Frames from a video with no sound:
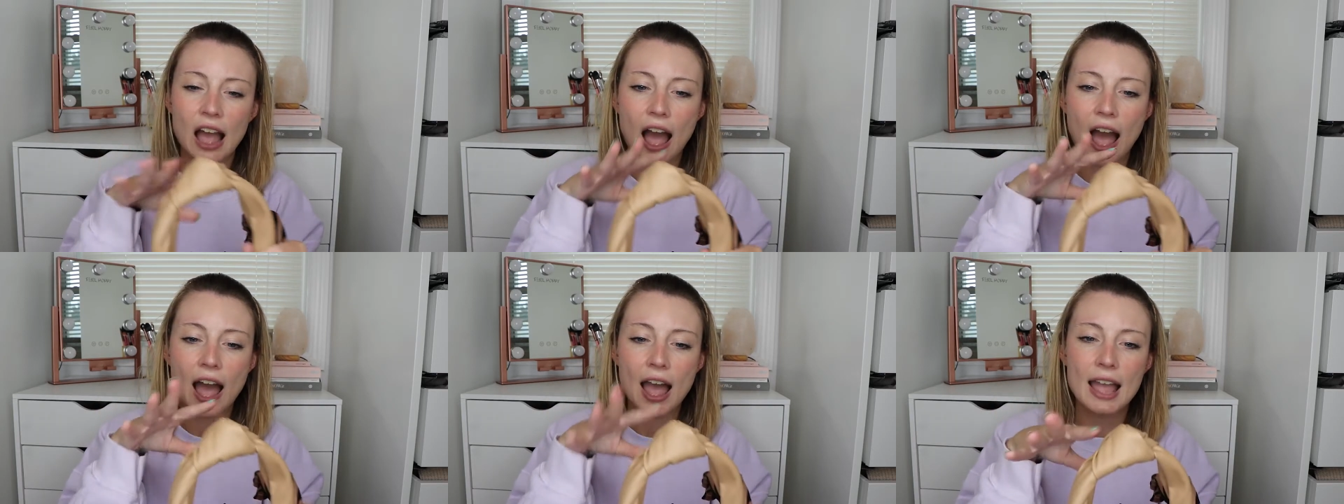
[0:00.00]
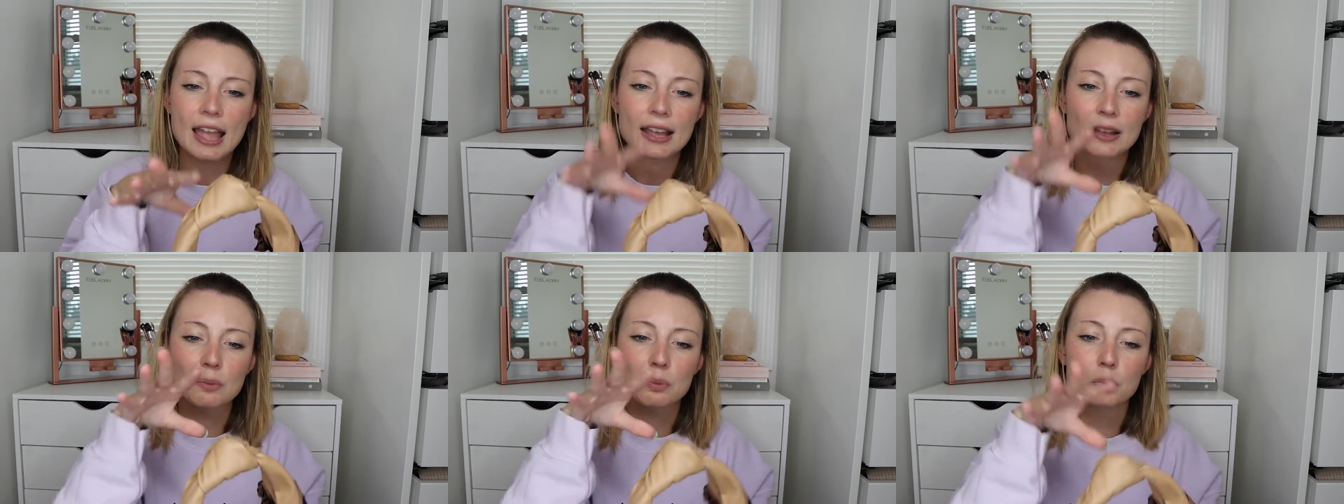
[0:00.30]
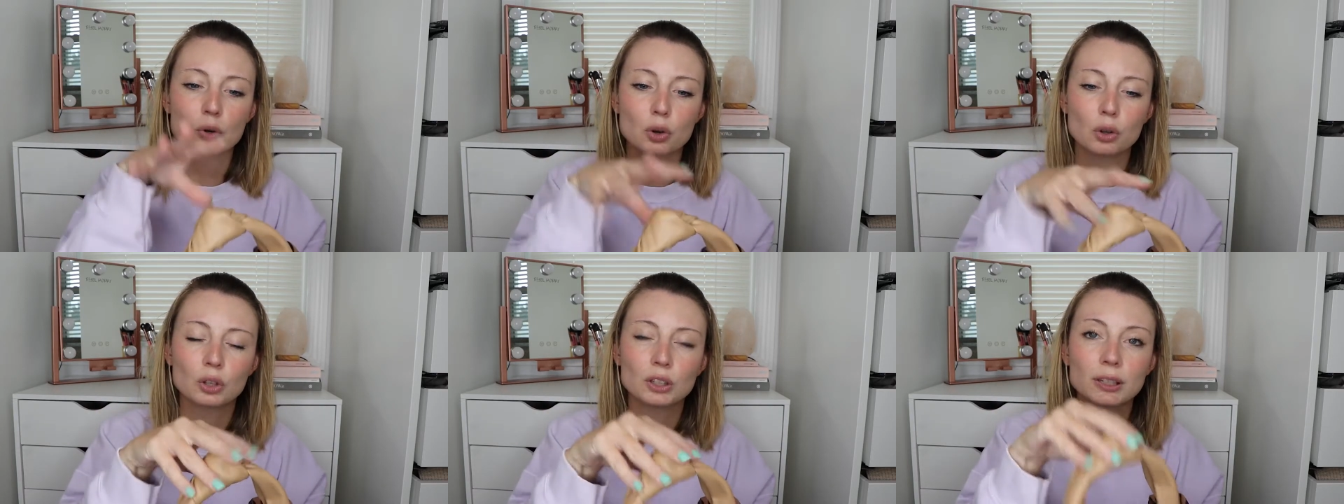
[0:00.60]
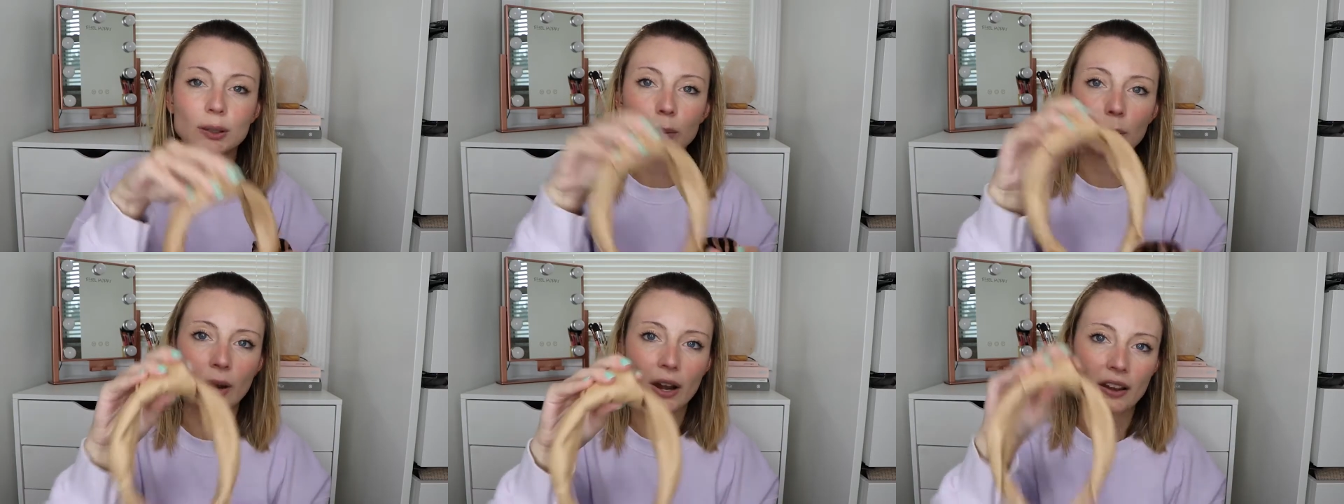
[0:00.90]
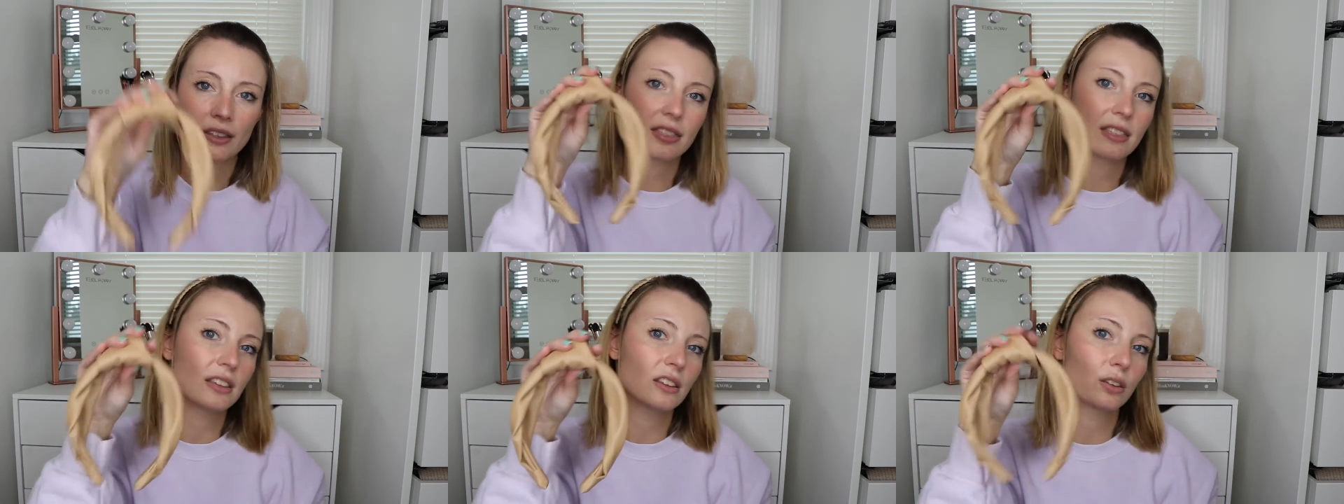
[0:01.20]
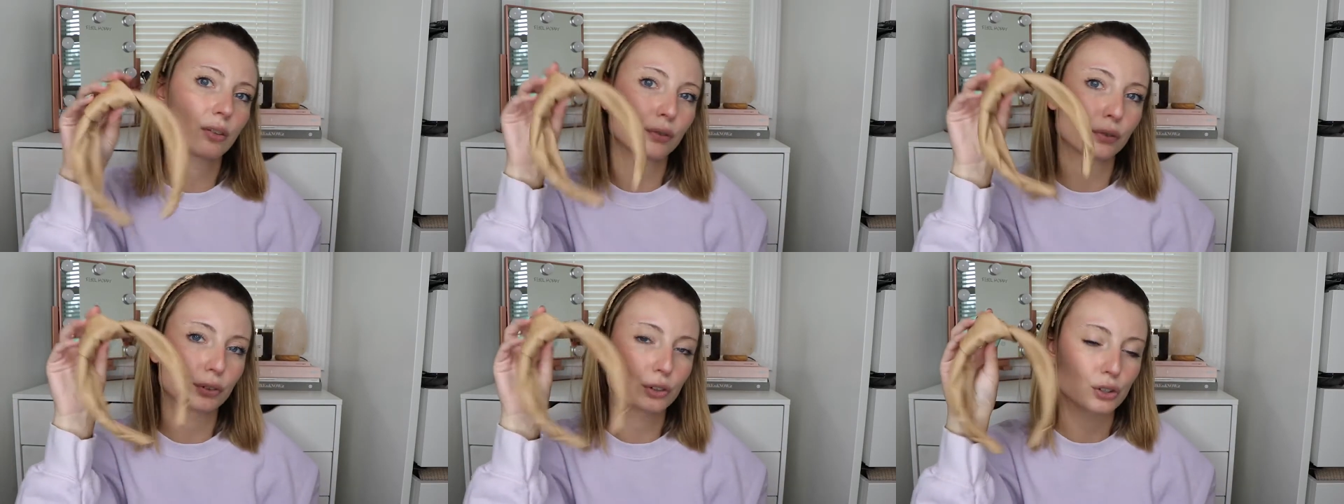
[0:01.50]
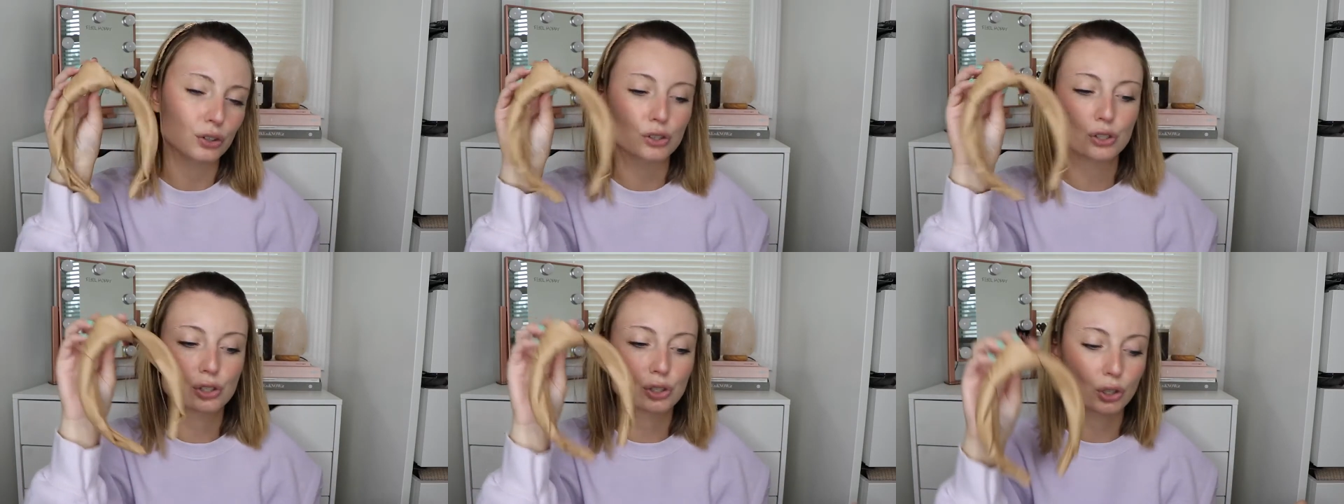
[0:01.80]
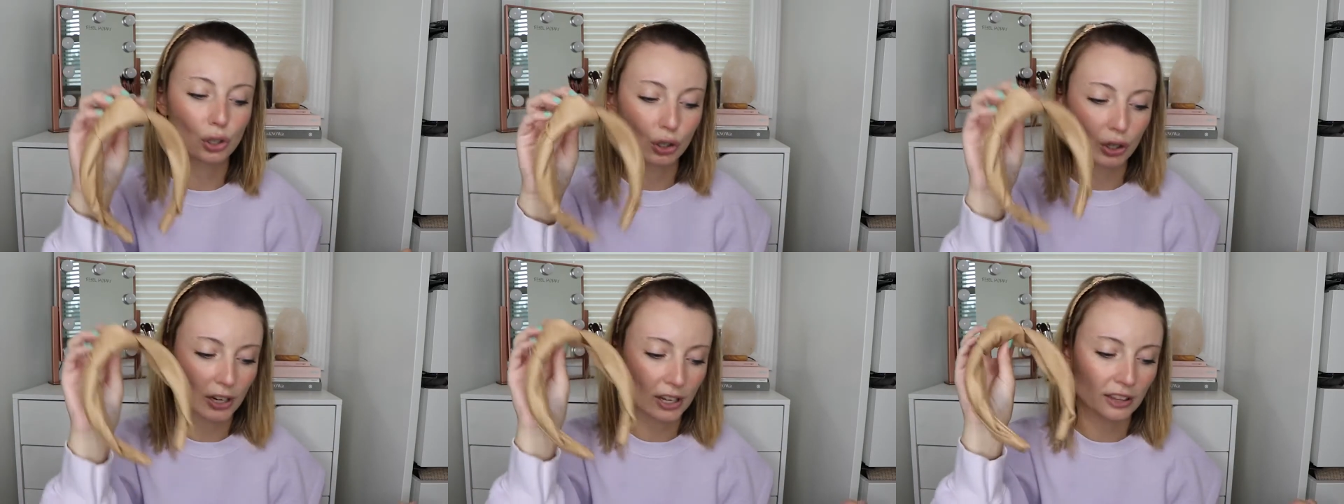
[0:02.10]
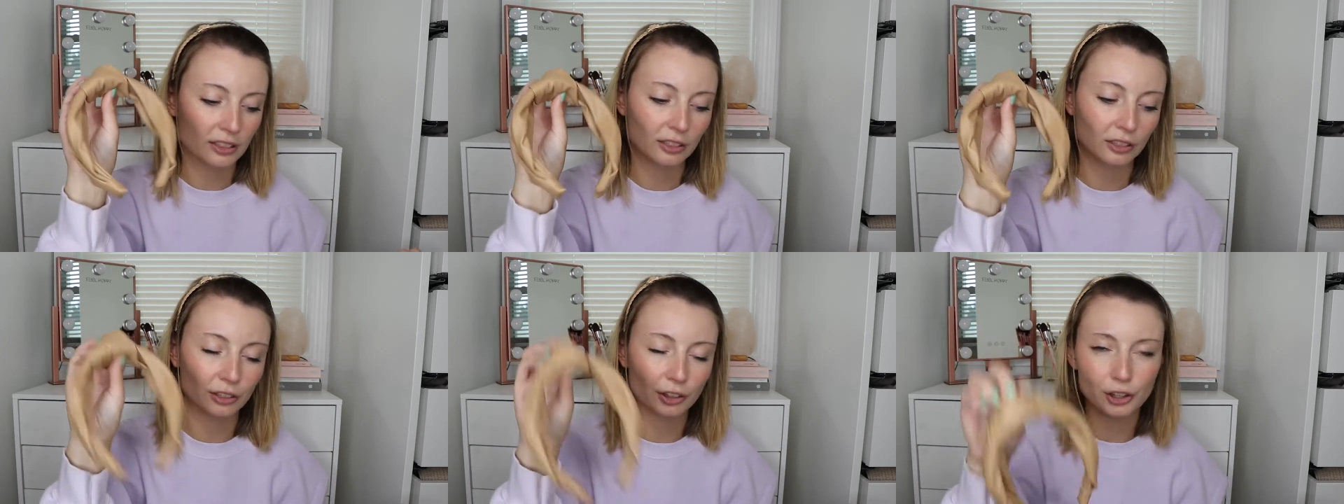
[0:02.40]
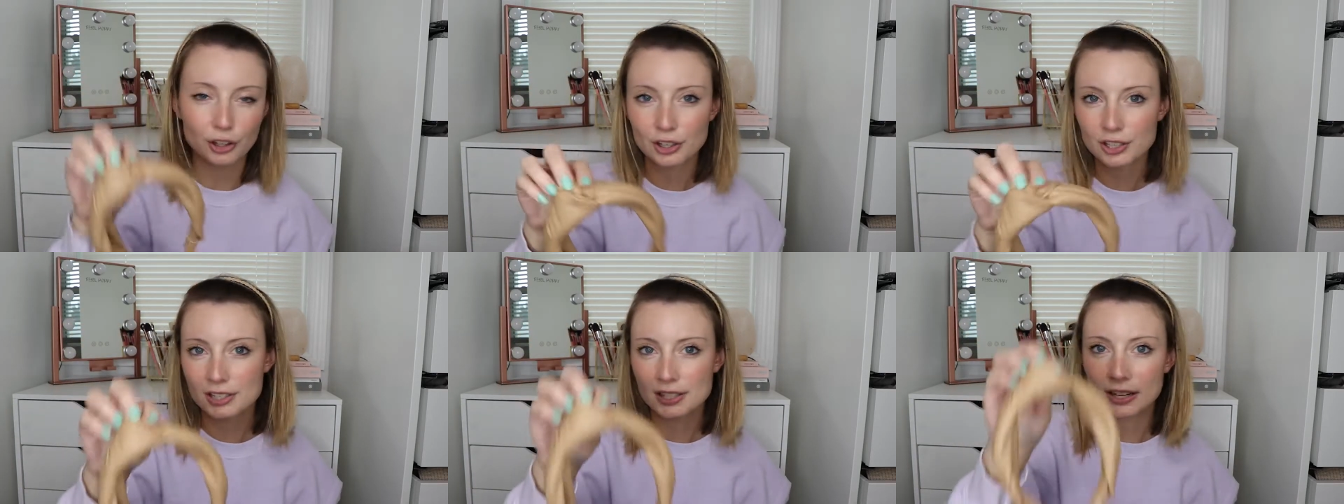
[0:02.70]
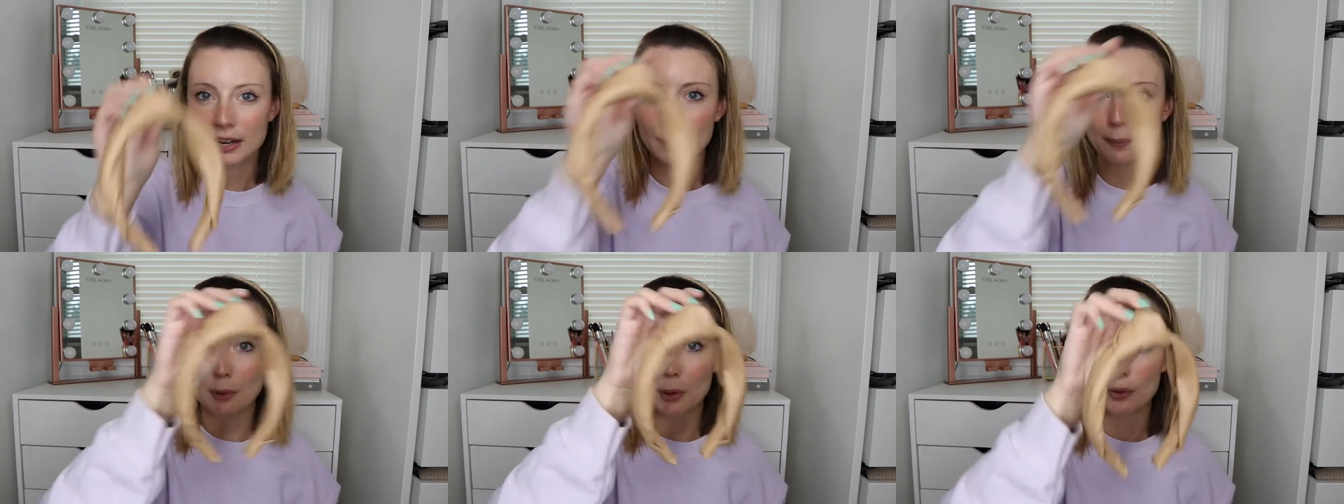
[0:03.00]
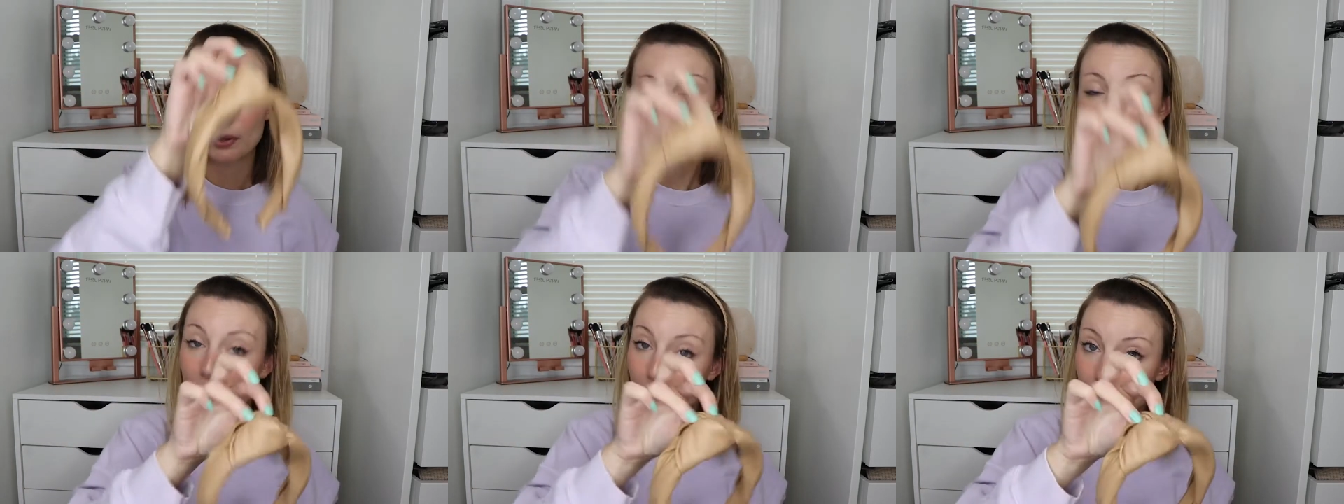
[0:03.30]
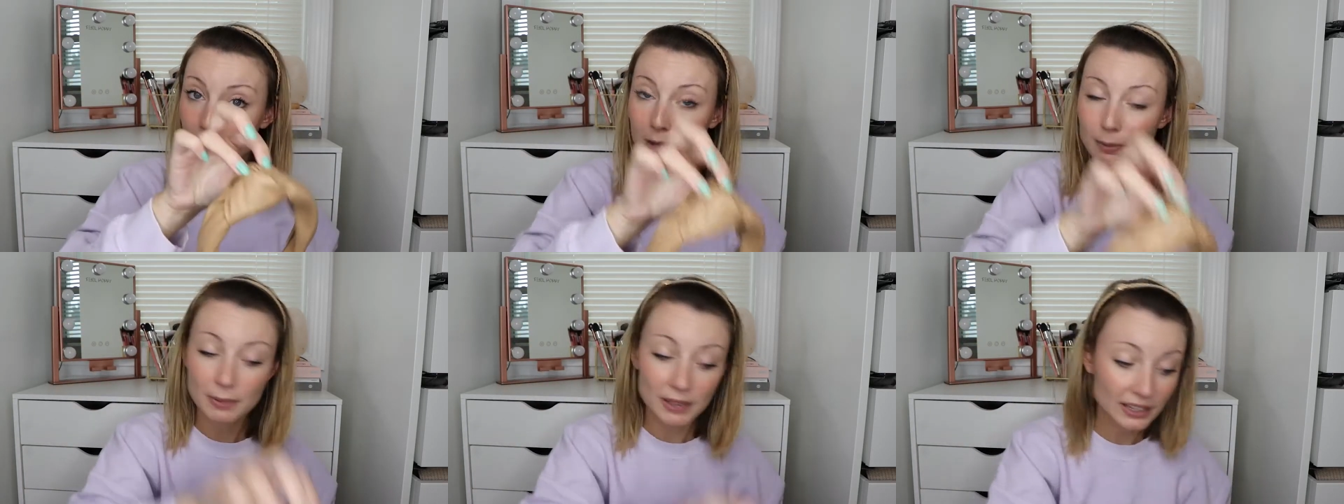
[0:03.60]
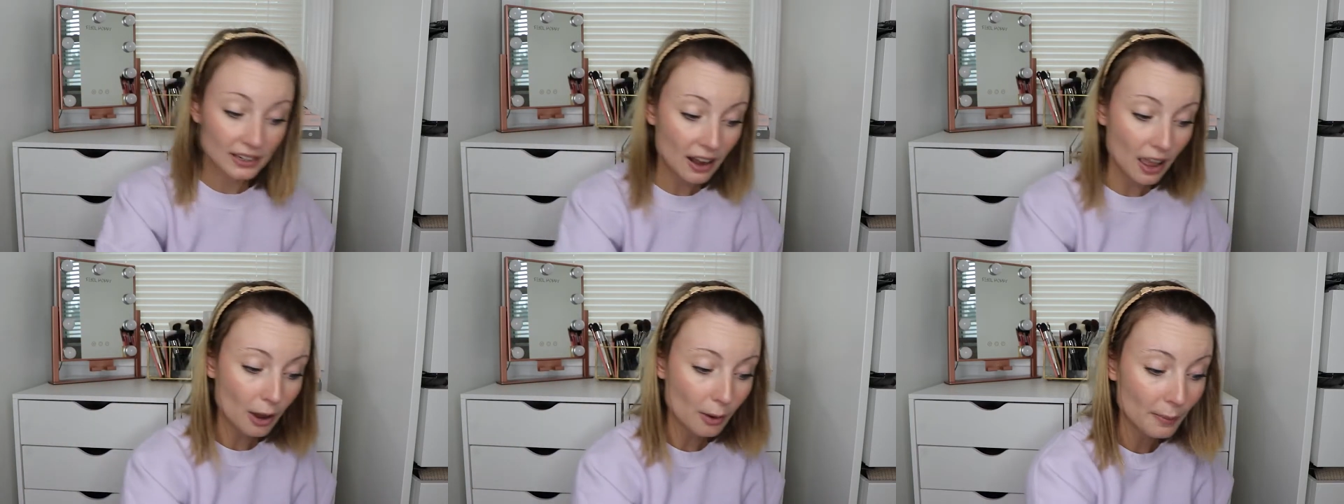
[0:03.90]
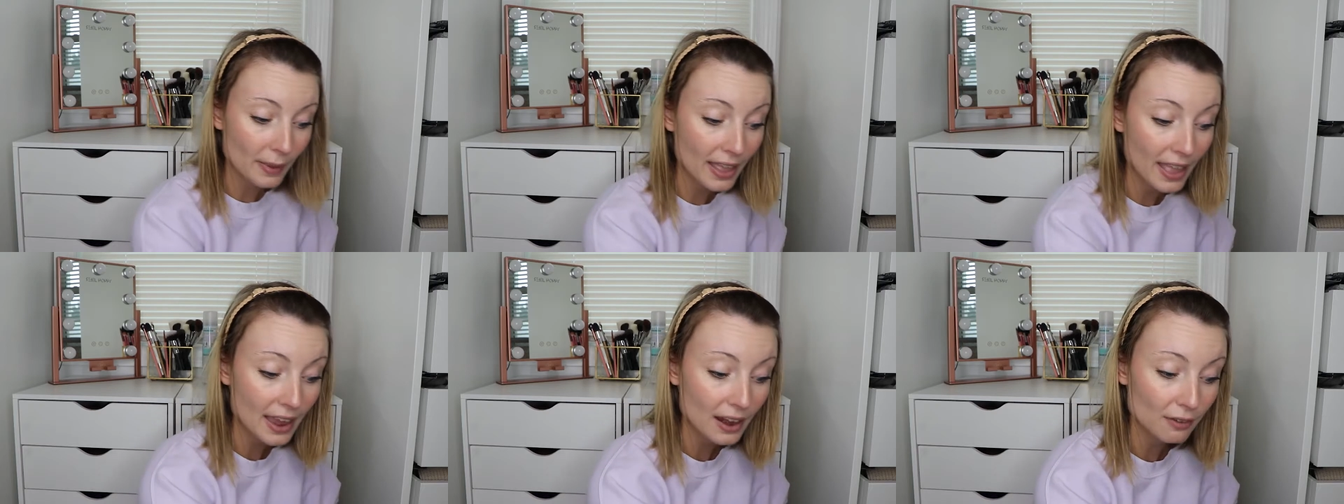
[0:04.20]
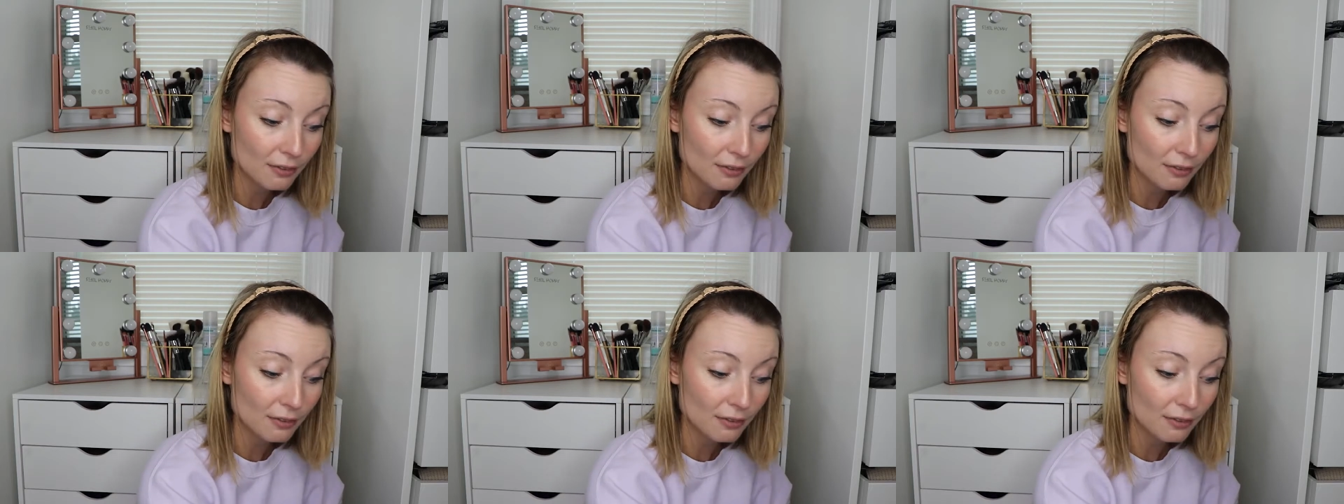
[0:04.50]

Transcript: I would only wear these for certain looks that I'm okay with the big knot on my head.